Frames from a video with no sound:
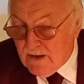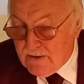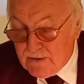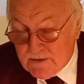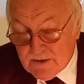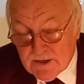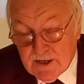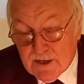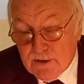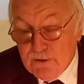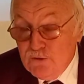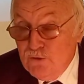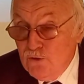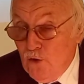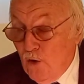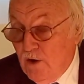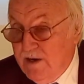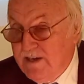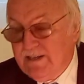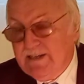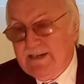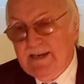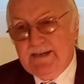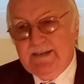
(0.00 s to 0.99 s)
the
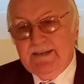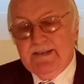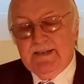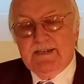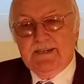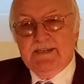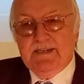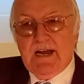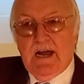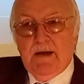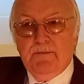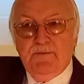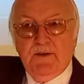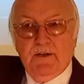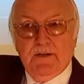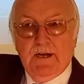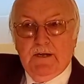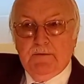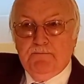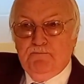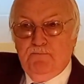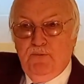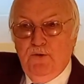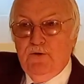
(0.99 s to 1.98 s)
anointing that Samuel
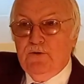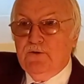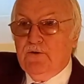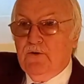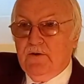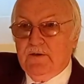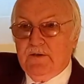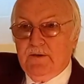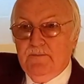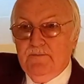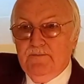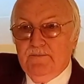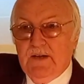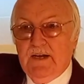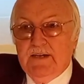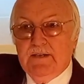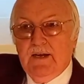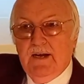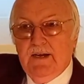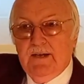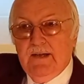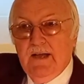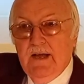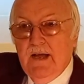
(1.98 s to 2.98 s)
had put on
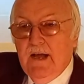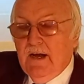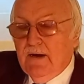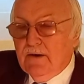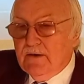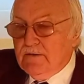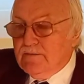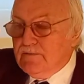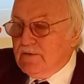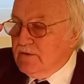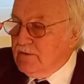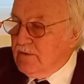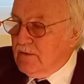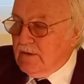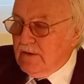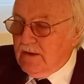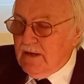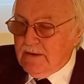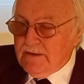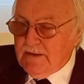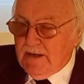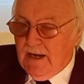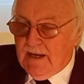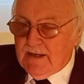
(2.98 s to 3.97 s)
him,
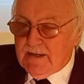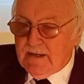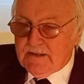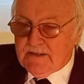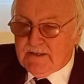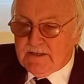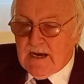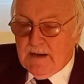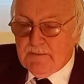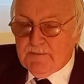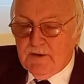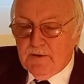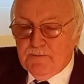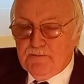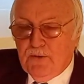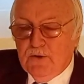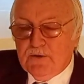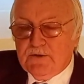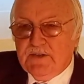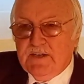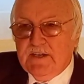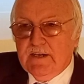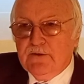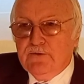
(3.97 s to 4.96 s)
Samuel
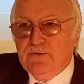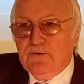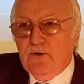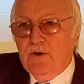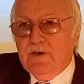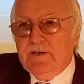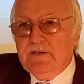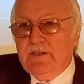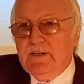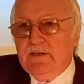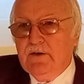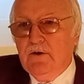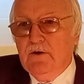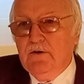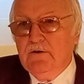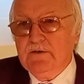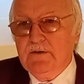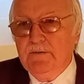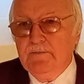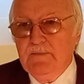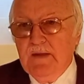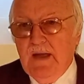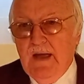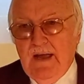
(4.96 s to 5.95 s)
put the anointing on
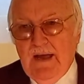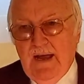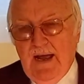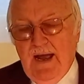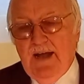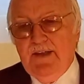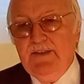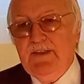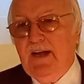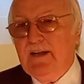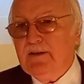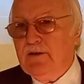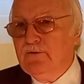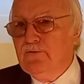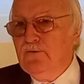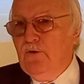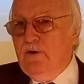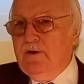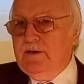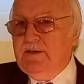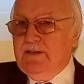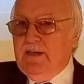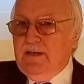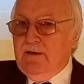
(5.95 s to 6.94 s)
him, and that
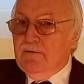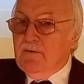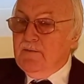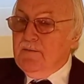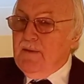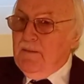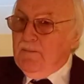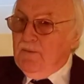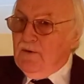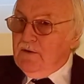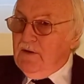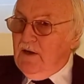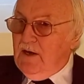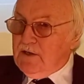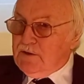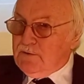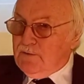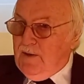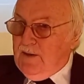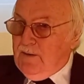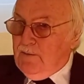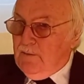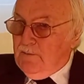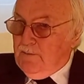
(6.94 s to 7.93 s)
anointing, remember last
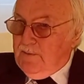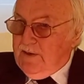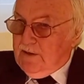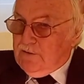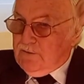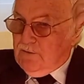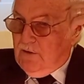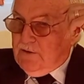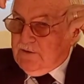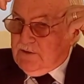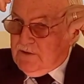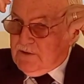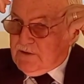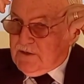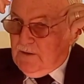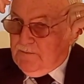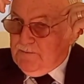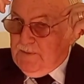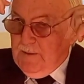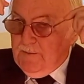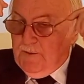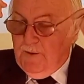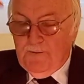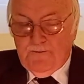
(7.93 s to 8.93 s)
week when we anointed some
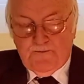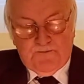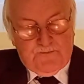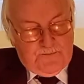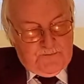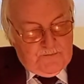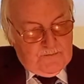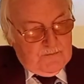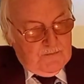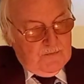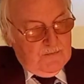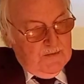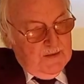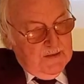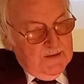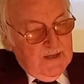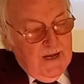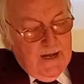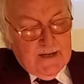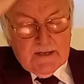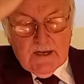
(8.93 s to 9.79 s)
people, that